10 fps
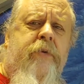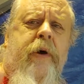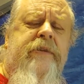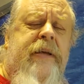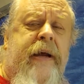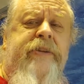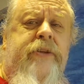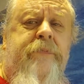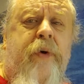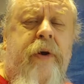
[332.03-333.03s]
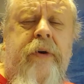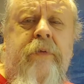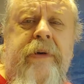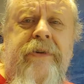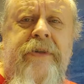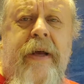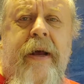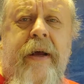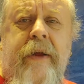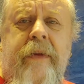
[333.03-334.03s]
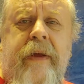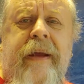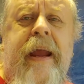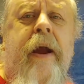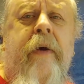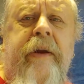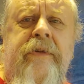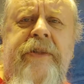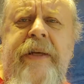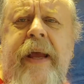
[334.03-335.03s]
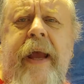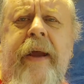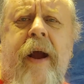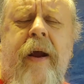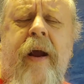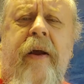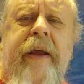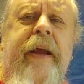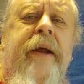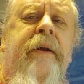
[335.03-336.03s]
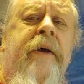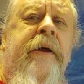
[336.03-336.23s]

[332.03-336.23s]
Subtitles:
The ones I supported was the Karen, Carren,